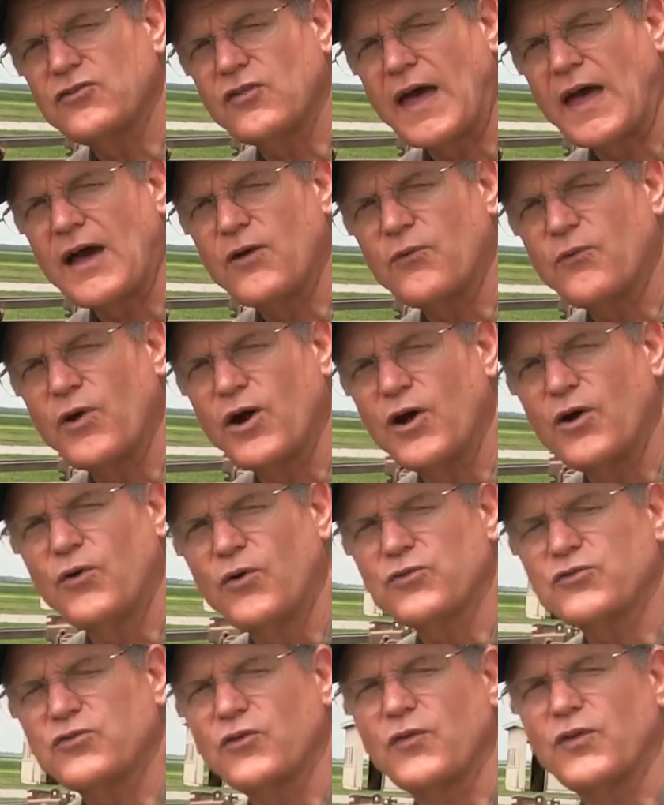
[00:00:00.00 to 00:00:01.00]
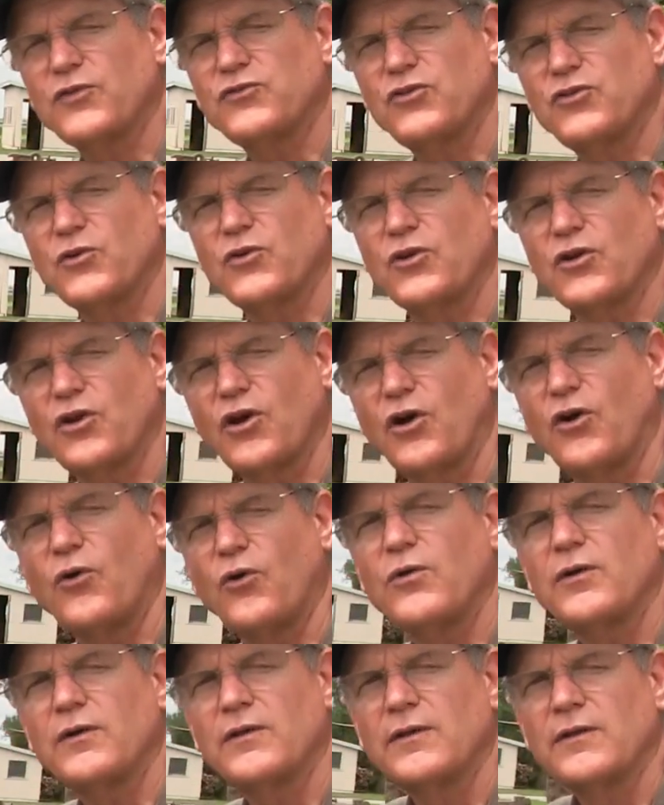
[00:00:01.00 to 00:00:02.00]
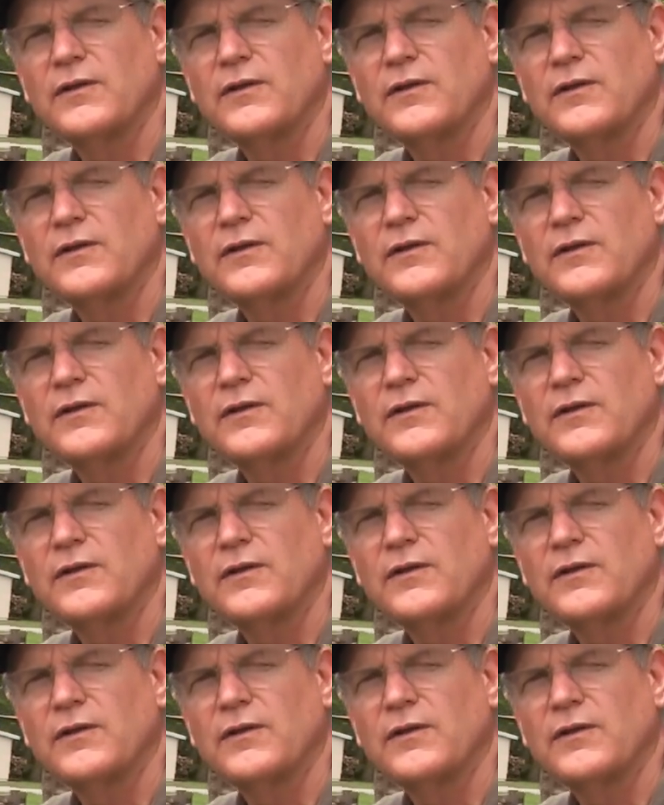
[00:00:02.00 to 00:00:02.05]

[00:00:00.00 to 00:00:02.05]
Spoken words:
that row so that you can go